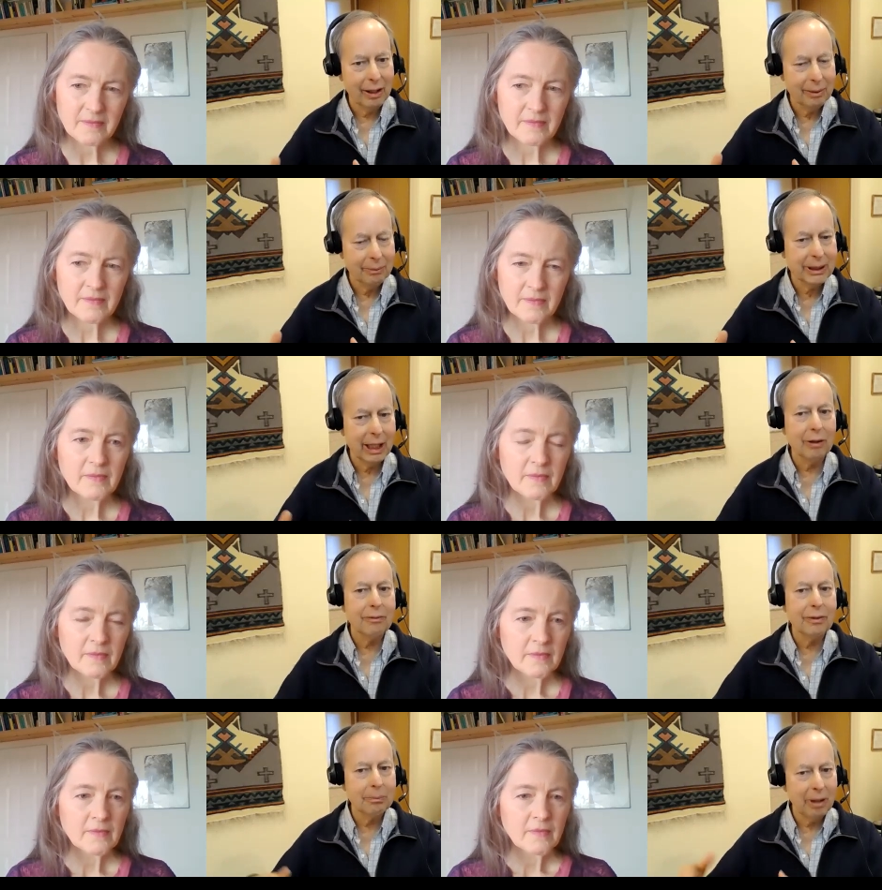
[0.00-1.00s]
Speaker 1: on
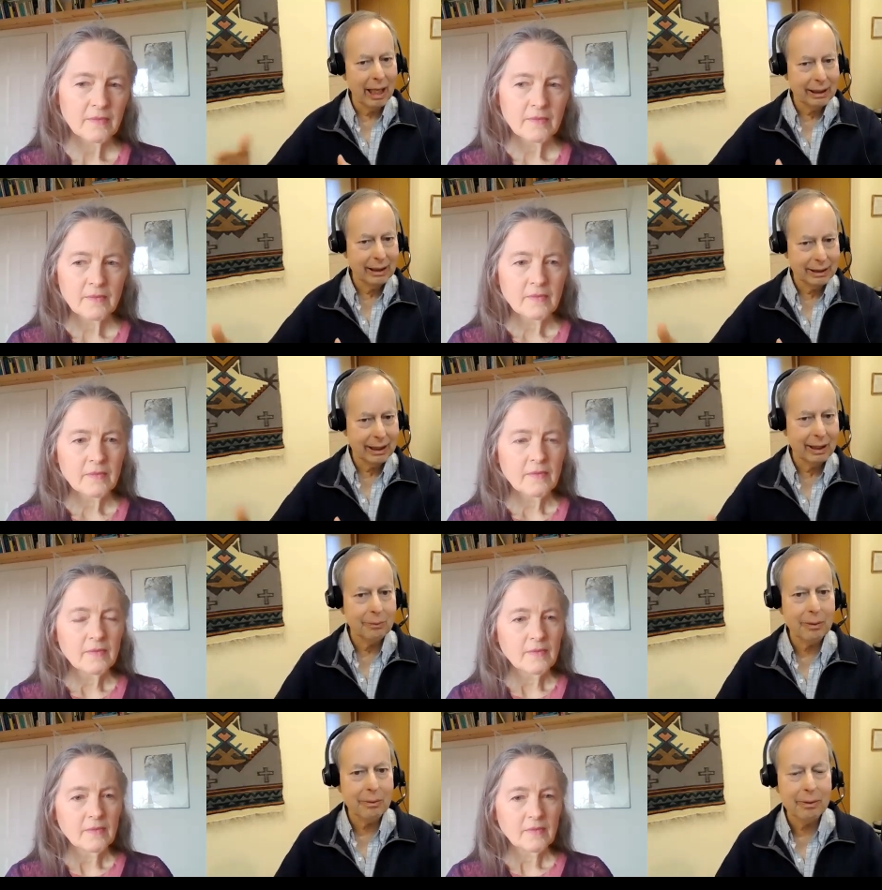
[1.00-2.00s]
himself and
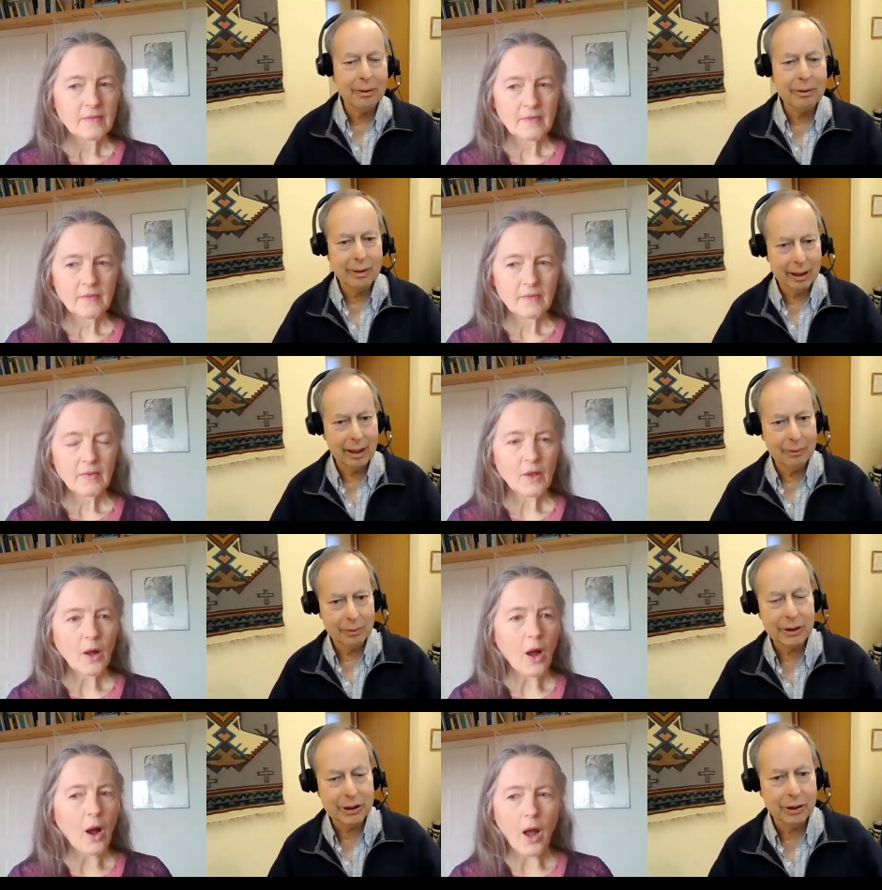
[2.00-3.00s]
practicing with
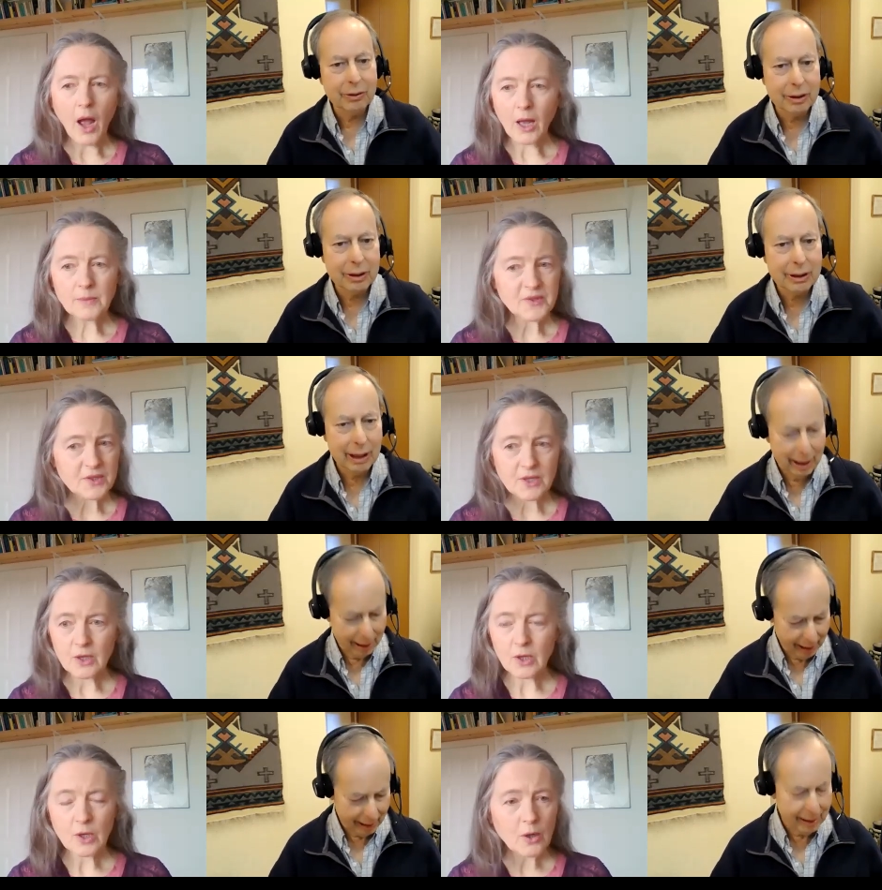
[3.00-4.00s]
with students.
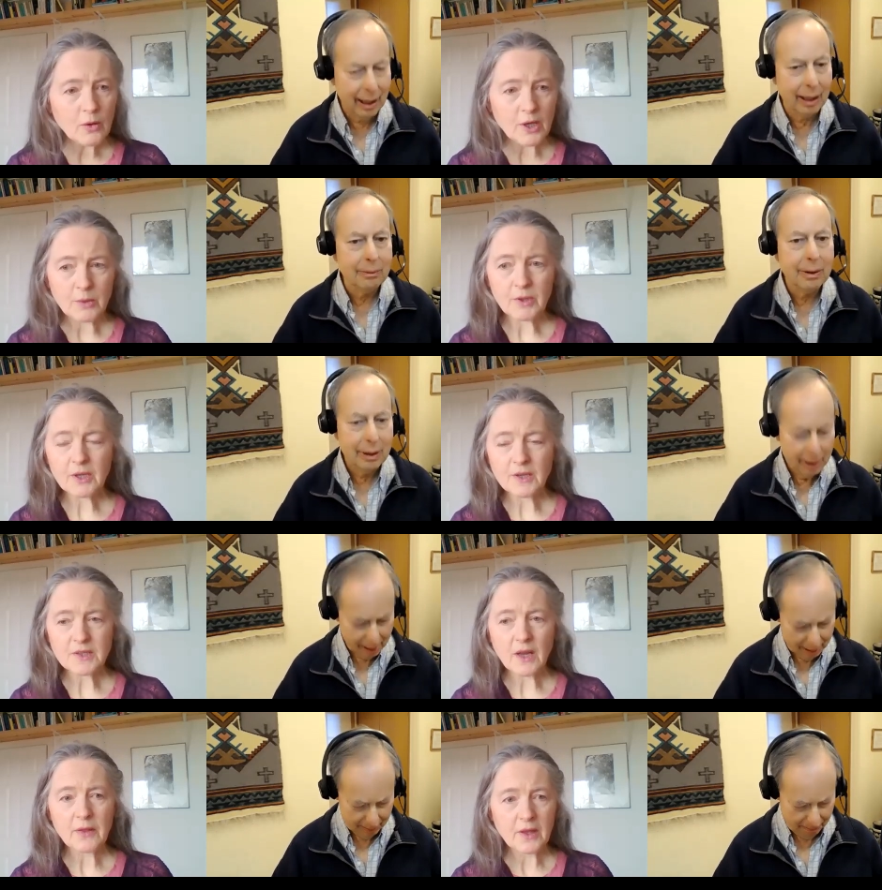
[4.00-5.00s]
Speaker 2: Absolutely,
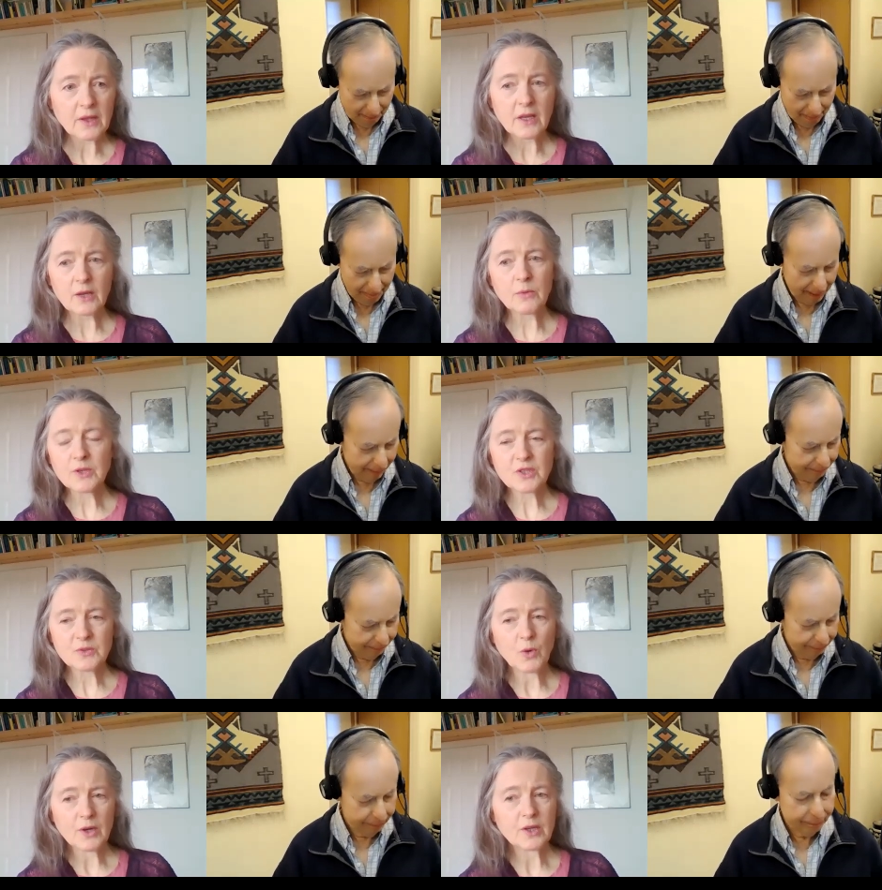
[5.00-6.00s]
because I think he
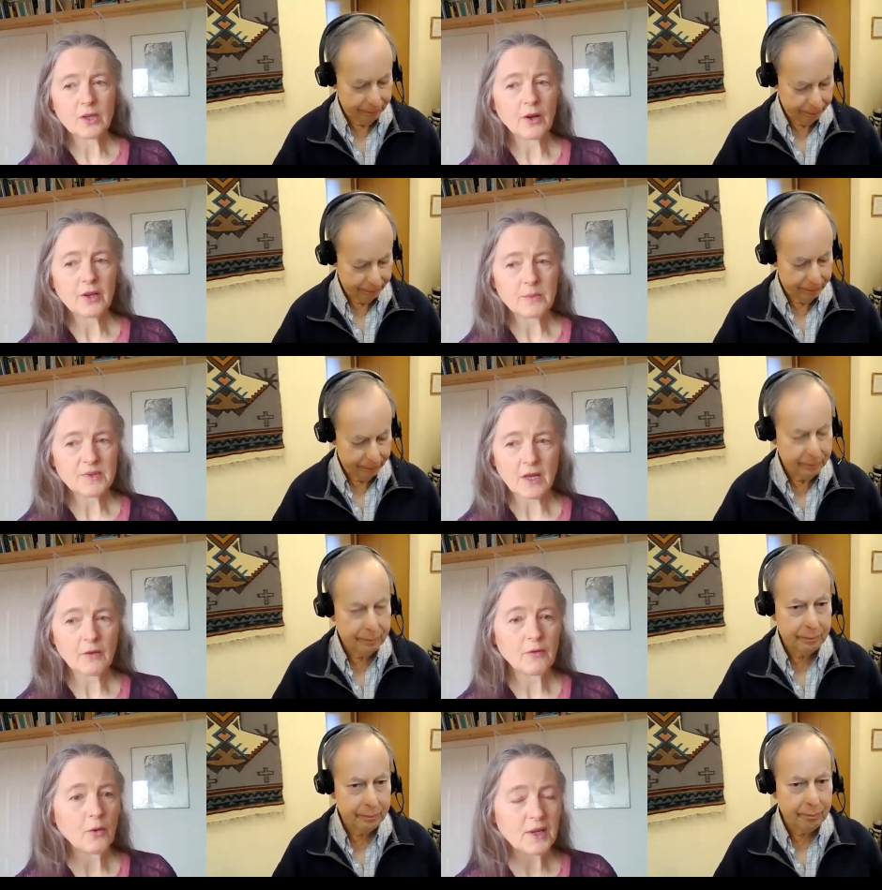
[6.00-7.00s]
was working on
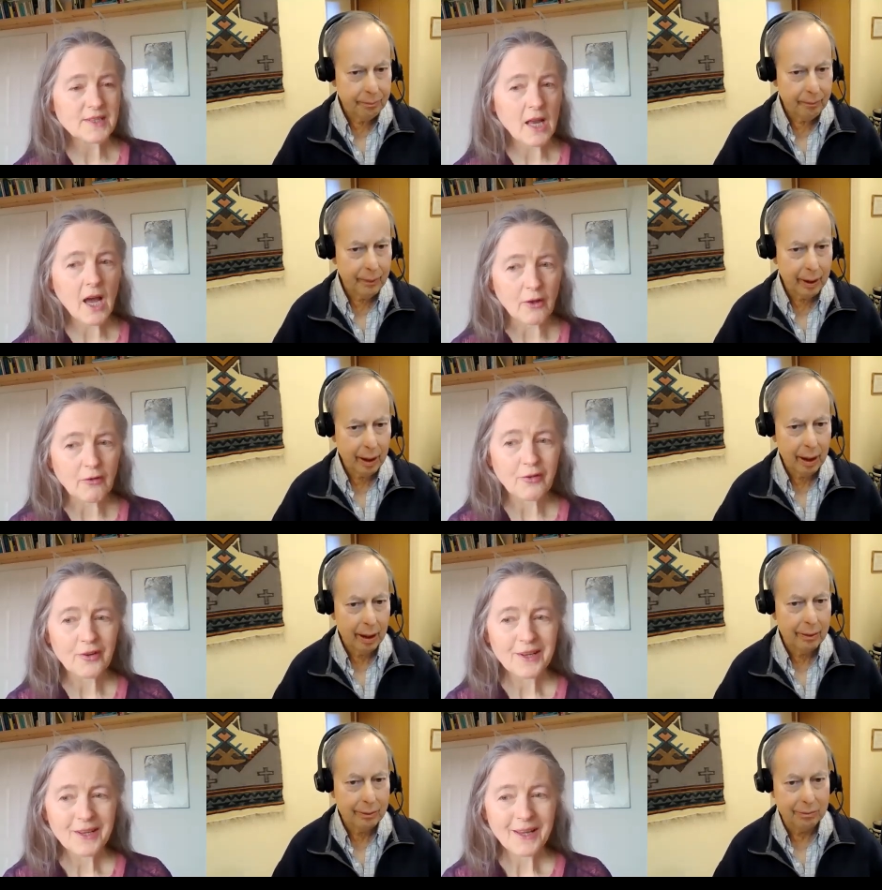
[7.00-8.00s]
himself all his life.
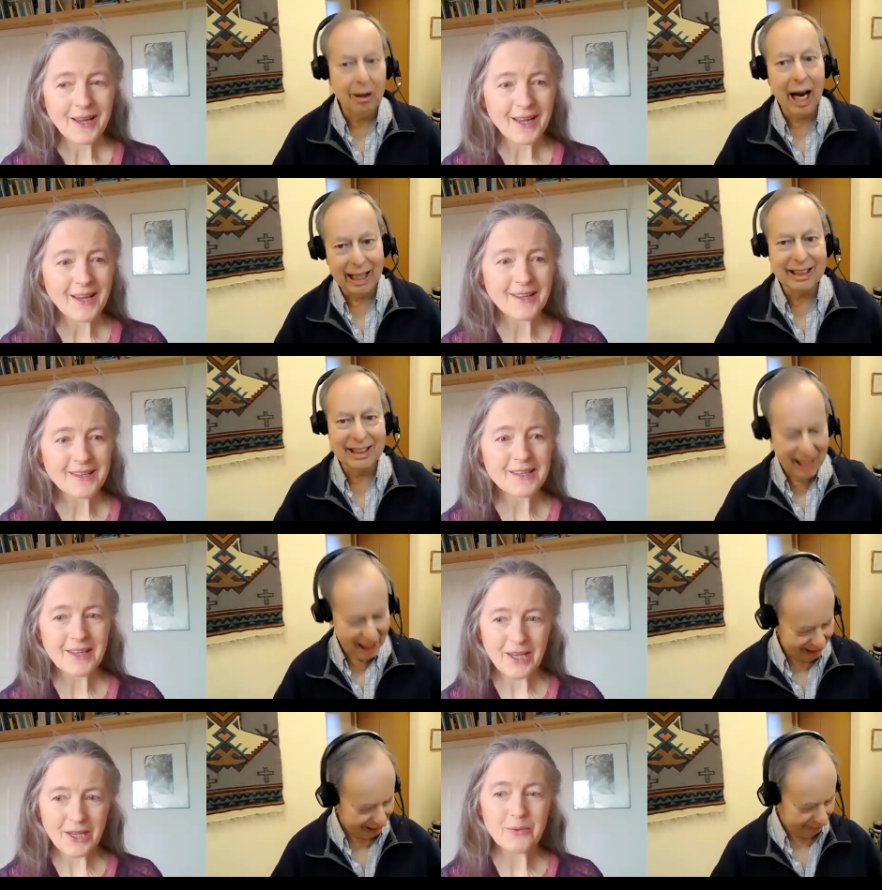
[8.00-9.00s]
Speaker 1: Right, and
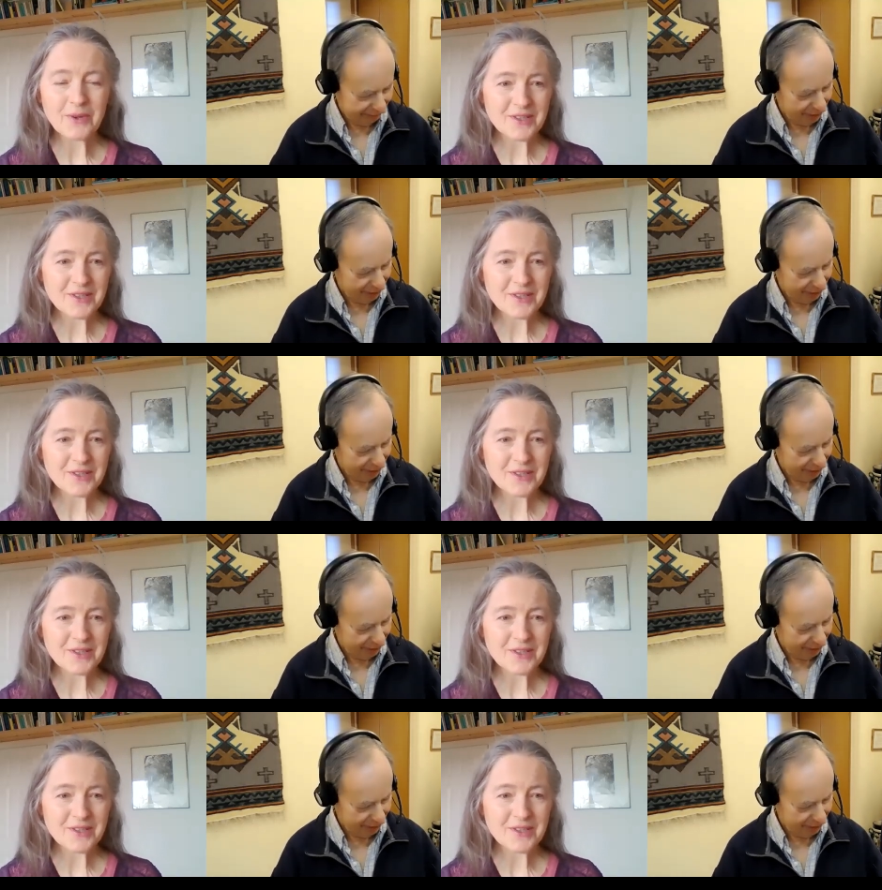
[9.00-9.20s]
yes, of